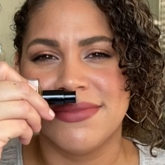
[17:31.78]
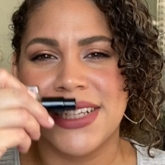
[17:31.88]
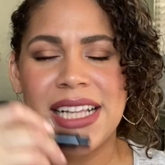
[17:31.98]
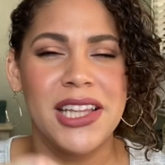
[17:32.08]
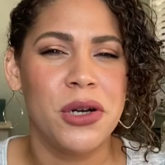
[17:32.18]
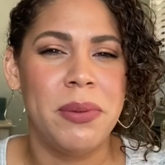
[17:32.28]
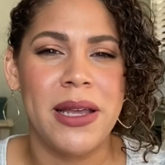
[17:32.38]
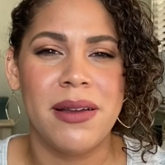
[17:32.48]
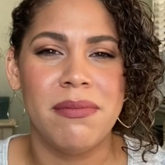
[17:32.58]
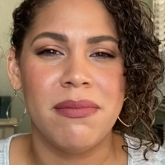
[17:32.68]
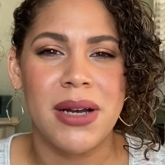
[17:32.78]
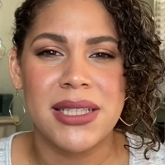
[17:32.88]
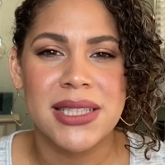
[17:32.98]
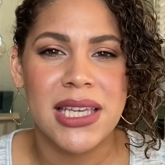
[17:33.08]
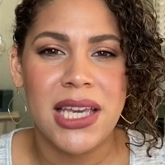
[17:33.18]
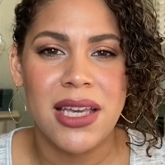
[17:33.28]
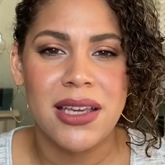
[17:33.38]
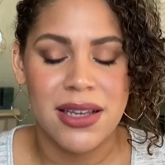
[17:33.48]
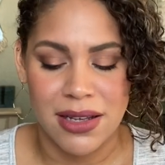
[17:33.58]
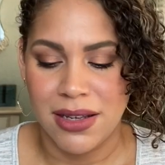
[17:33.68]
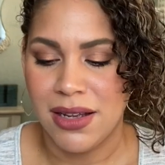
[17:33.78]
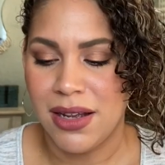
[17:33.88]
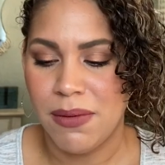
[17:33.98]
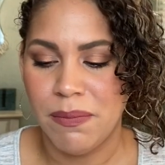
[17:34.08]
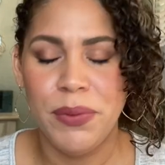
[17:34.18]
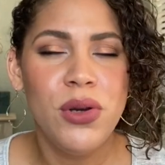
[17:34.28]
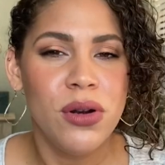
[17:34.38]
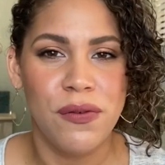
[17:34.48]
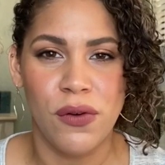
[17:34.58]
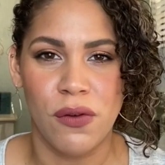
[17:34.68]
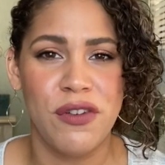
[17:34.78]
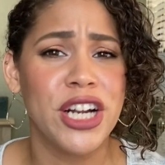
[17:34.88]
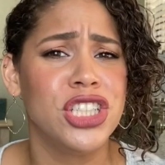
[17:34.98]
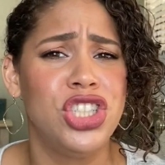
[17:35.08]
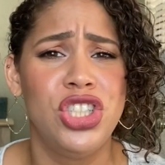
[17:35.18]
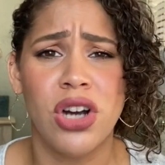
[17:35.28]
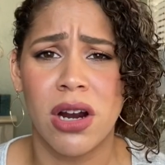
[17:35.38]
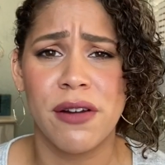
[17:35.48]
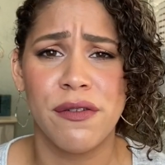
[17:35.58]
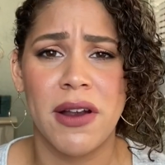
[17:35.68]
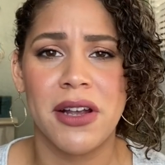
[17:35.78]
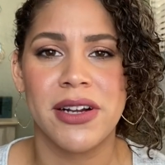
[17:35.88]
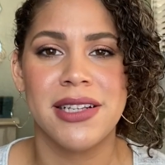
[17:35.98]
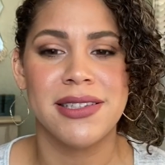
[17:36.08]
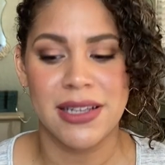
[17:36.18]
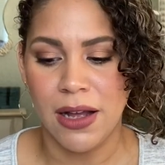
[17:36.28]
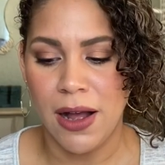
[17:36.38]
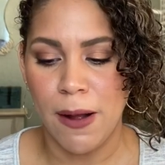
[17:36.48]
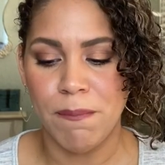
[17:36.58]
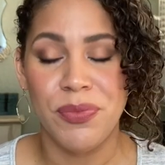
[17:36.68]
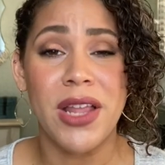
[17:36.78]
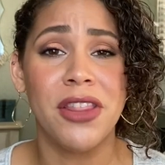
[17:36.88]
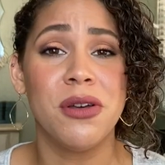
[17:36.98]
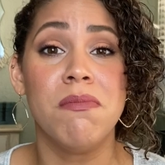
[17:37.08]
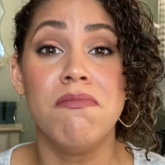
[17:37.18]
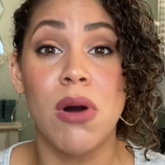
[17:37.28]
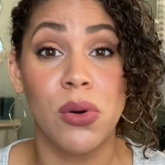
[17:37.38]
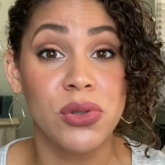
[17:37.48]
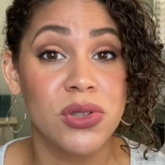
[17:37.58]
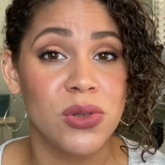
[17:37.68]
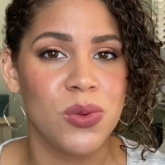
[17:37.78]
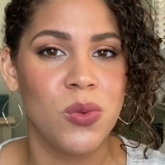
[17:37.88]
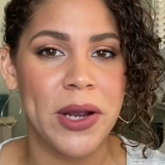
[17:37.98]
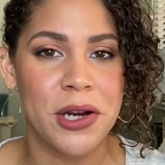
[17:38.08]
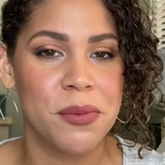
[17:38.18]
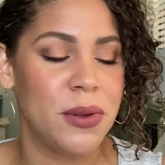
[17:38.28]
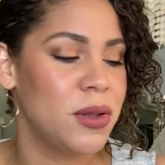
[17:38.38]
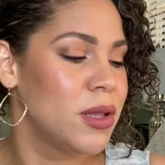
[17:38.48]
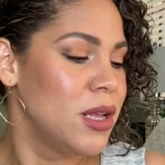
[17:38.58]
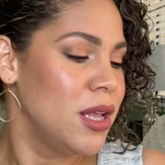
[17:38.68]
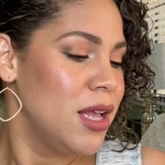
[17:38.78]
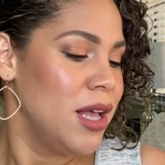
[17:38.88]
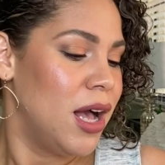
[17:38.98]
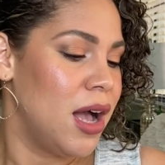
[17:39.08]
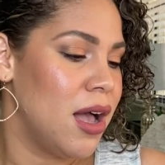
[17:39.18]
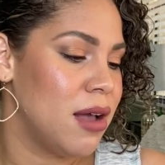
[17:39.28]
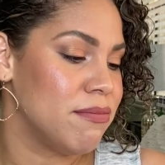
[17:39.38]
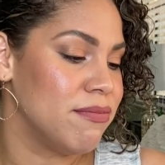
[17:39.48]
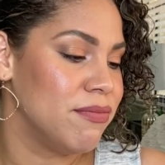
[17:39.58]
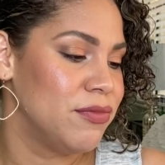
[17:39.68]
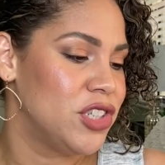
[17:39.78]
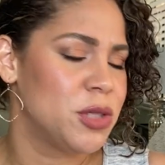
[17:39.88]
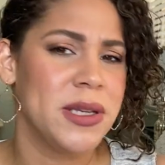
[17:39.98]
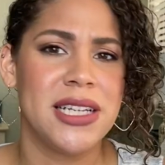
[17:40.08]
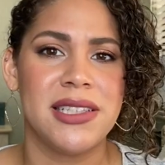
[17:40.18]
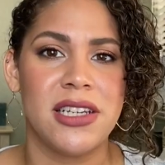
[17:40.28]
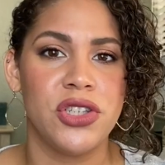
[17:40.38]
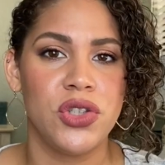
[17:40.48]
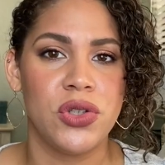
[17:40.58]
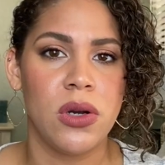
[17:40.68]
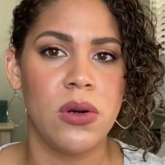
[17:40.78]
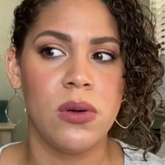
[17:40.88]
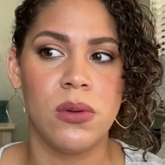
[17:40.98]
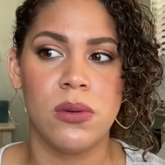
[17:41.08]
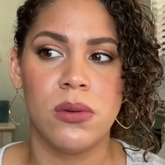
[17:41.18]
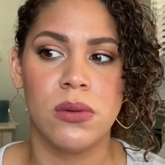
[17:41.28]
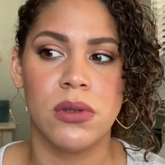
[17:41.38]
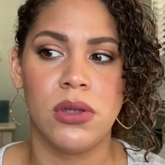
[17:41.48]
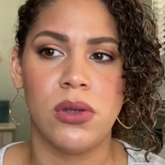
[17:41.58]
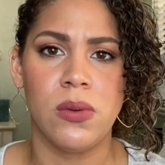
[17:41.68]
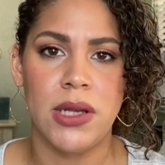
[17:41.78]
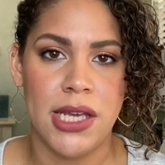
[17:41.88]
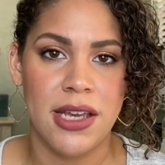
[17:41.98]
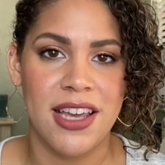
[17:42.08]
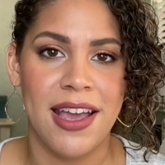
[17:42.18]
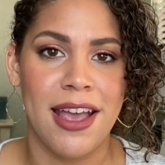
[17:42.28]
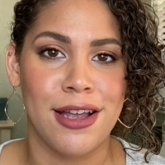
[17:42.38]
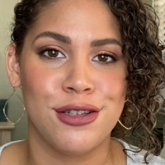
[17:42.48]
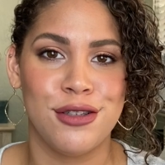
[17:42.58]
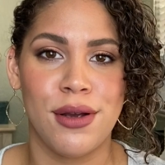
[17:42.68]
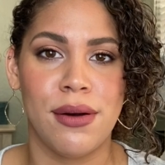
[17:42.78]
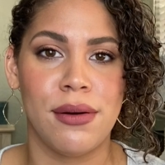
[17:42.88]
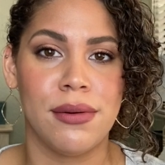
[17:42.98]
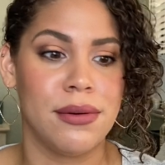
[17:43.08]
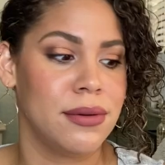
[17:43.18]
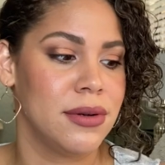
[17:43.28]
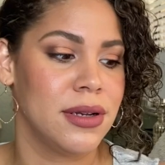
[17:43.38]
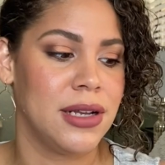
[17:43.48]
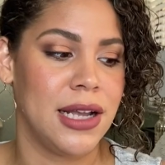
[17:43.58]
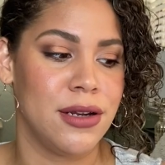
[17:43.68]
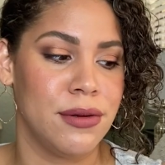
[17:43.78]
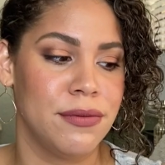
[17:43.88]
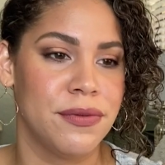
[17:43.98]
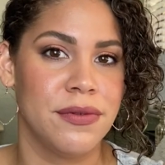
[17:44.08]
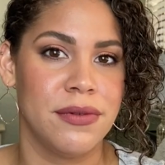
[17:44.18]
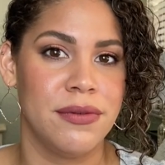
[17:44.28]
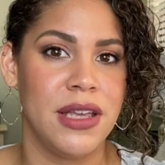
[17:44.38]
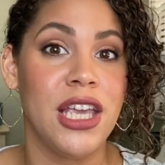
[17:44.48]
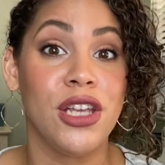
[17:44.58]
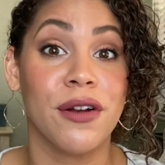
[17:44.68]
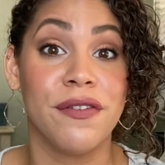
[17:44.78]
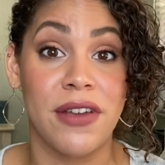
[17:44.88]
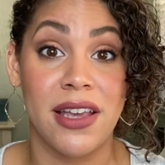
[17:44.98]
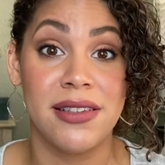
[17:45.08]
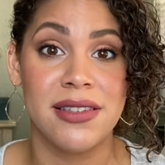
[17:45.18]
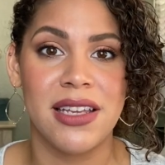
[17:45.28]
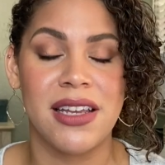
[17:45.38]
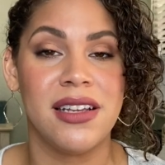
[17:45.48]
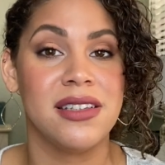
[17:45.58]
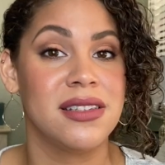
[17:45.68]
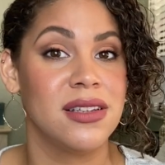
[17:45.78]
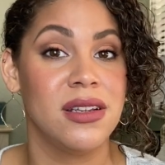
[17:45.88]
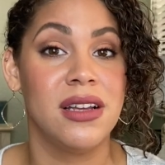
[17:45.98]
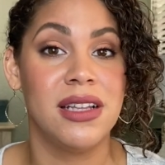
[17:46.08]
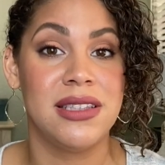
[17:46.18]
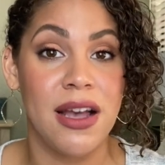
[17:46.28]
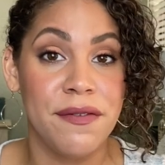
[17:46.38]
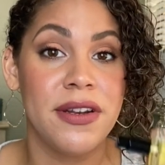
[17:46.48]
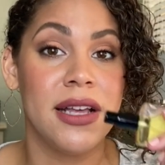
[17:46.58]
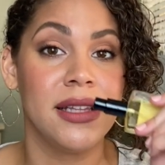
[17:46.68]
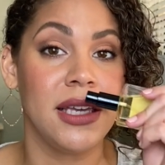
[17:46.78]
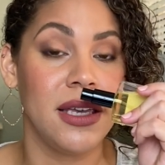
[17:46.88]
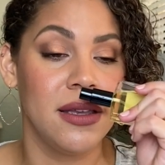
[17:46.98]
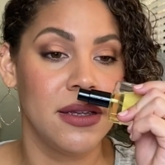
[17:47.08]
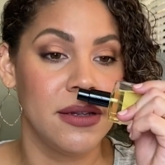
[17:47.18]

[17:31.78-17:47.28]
a little bit musky, beautiful, very dark fragrance. Not the most wearable, just because it is so unique and so kind of in your face. It is definitely